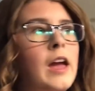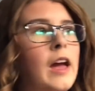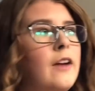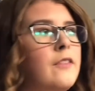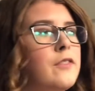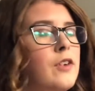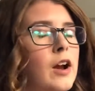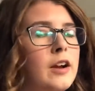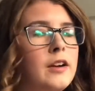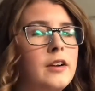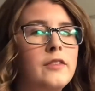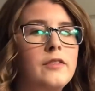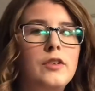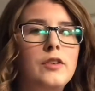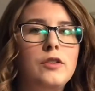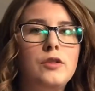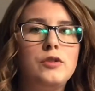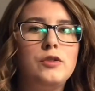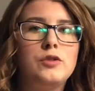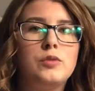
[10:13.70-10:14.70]
And for any of
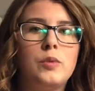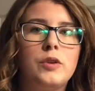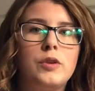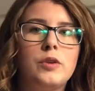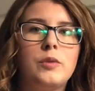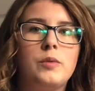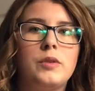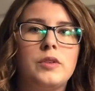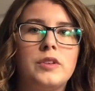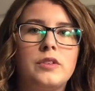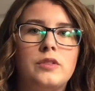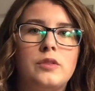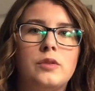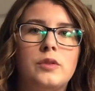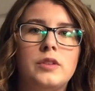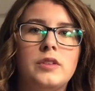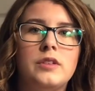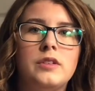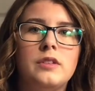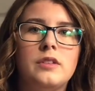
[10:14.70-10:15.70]
you who's wondering what this
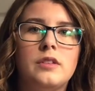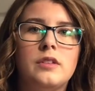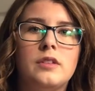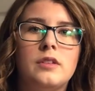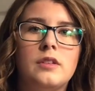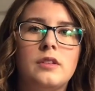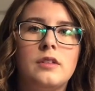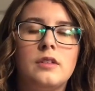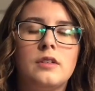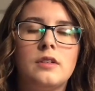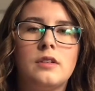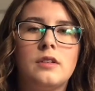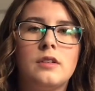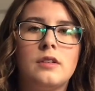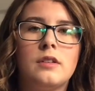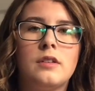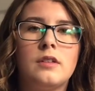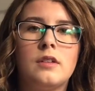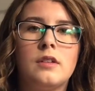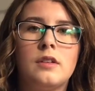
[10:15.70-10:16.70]
noise is,
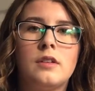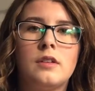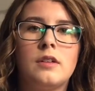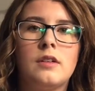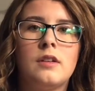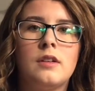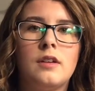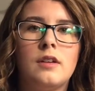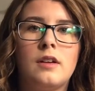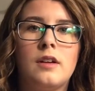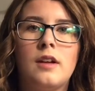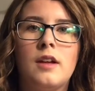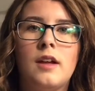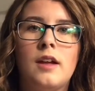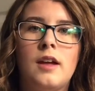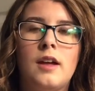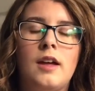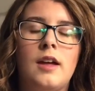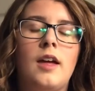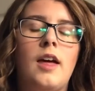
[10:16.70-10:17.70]

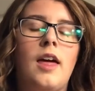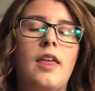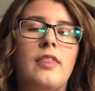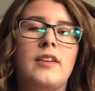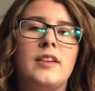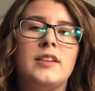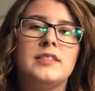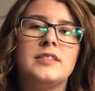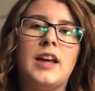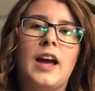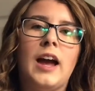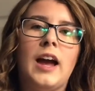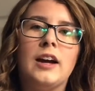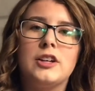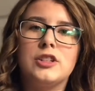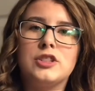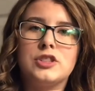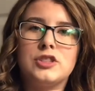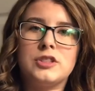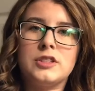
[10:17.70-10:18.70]
that is
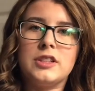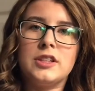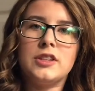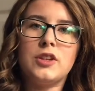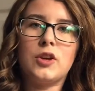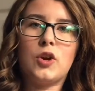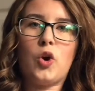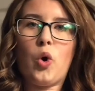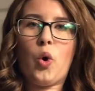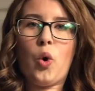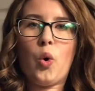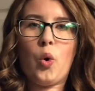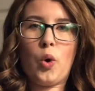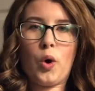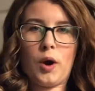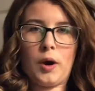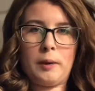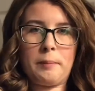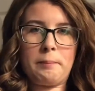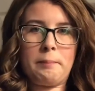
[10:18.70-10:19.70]
actually the
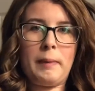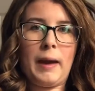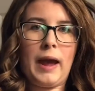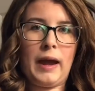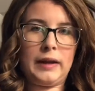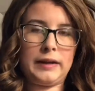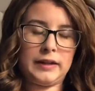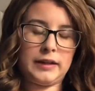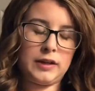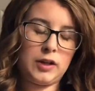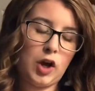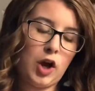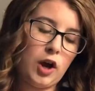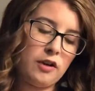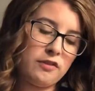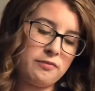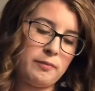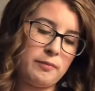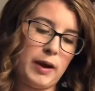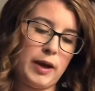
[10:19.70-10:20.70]
cord banging
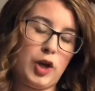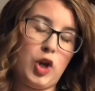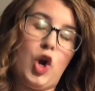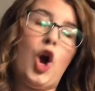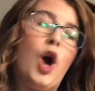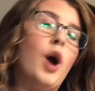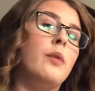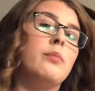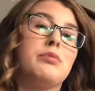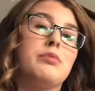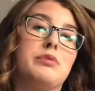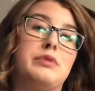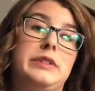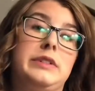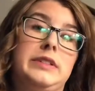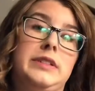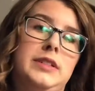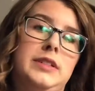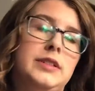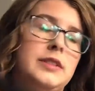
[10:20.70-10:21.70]
off my
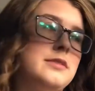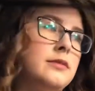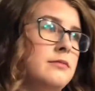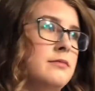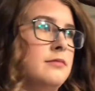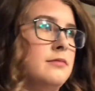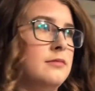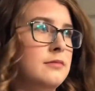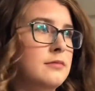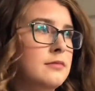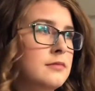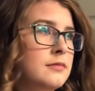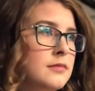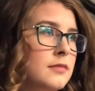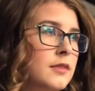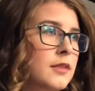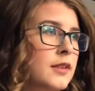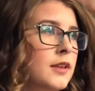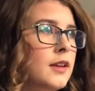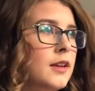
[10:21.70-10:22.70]
cupboard.
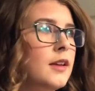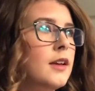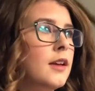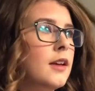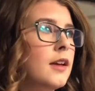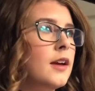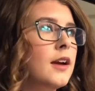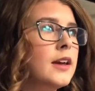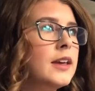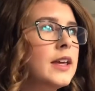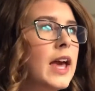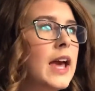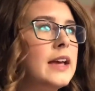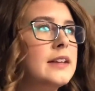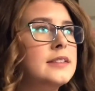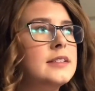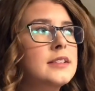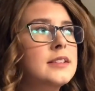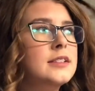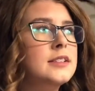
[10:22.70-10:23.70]

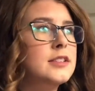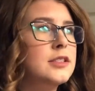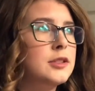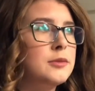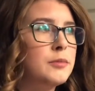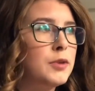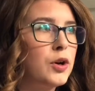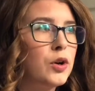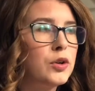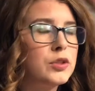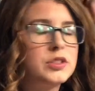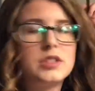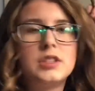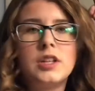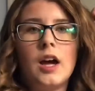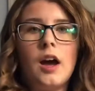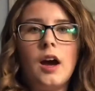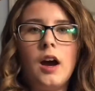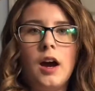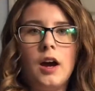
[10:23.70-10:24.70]
Yes, it's the most
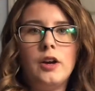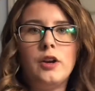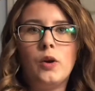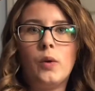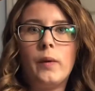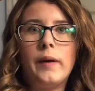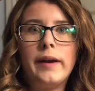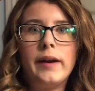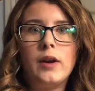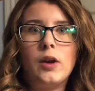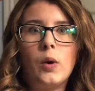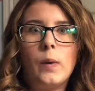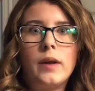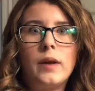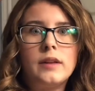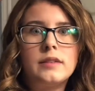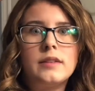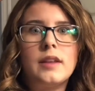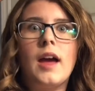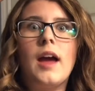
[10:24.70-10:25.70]
annoying
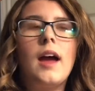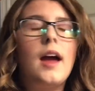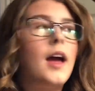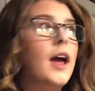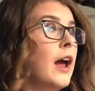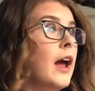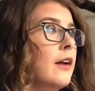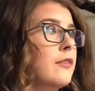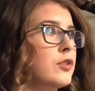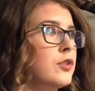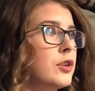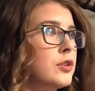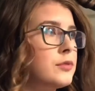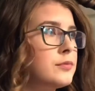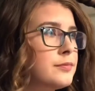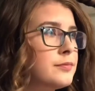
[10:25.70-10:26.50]
noise ever.